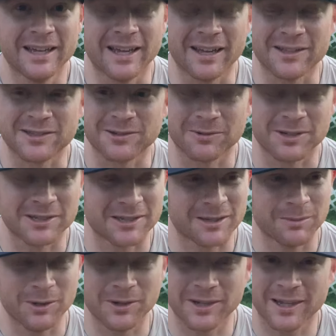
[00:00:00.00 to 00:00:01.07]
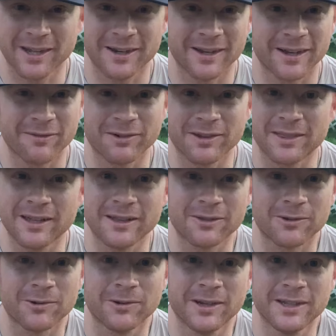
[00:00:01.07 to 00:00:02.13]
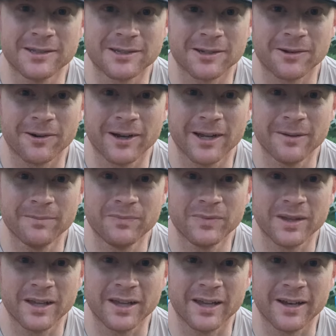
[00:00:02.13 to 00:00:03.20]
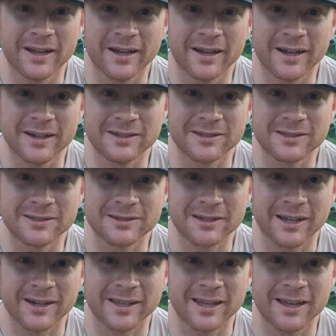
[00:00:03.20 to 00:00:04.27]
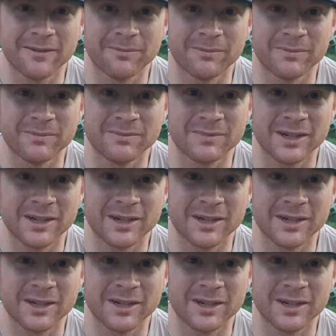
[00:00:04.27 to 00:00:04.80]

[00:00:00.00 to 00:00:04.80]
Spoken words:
And so we just communicated everything through Instagram, and I just kind of gave him